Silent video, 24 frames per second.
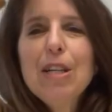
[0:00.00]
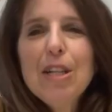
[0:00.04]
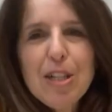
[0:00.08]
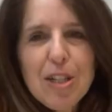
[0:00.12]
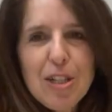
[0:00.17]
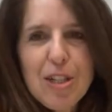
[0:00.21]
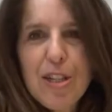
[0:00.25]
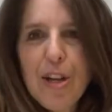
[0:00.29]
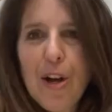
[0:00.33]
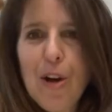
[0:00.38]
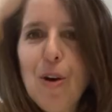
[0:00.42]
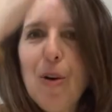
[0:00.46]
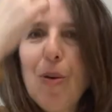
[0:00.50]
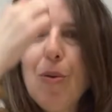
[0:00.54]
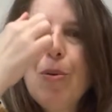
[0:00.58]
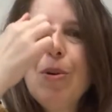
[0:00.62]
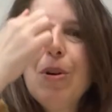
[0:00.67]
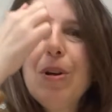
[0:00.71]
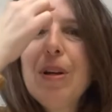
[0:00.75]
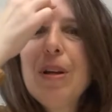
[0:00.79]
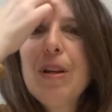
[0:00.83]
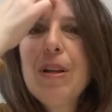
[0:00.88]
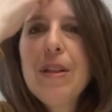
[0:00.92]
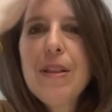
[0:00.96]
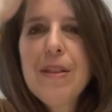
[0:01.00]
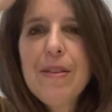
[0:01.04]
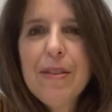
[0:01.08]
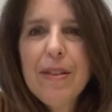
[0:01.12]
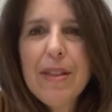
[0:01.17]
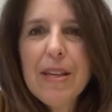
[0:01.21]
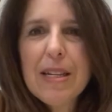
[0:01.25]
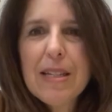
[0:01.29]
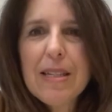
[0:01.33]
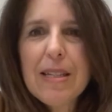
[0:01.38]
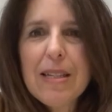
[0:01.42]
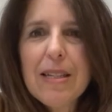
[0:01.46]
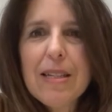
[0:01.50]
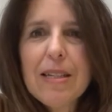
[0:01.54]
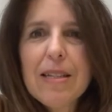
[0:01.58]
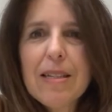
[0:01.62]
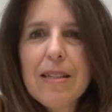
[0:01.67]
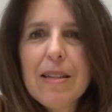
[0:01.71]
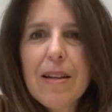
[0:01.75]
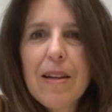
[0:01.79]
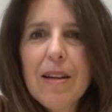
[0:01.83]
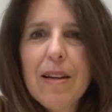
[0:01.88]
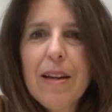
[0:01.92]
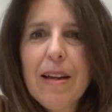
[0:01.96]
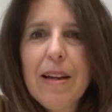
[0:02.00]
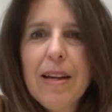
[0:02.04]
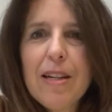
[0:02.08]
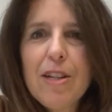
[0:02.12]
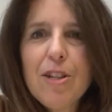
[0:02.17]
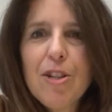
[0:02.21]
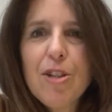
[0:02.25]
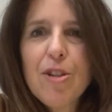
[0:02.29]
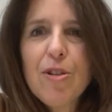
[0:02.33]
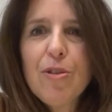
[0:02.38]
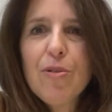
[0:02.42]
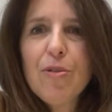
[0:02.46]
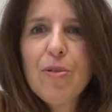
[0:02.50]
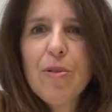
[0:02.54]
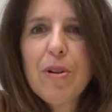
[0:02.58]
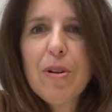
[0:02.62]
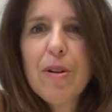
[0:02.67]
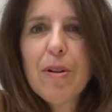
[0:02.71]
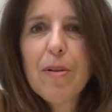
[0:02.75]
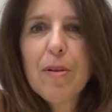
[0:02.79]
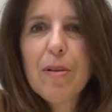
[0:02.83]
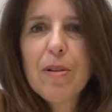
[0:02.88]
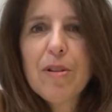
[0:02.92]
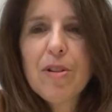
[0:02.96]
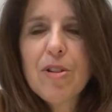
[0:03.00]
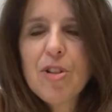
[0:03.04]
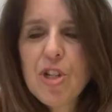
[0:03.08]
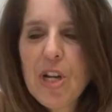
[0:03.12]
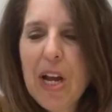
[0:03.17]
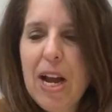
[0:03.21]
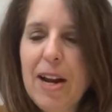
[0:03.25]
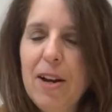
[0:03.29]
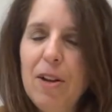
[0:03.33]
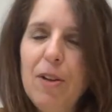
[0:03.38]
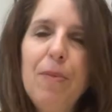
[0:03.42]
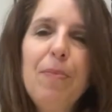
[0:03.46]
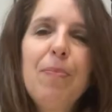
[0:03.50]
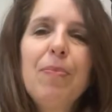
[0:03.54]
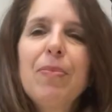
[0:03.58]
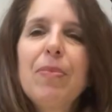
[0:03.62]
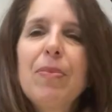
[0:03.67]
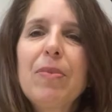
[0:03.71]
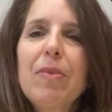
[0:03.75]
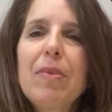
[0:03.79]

So this is a dew channel.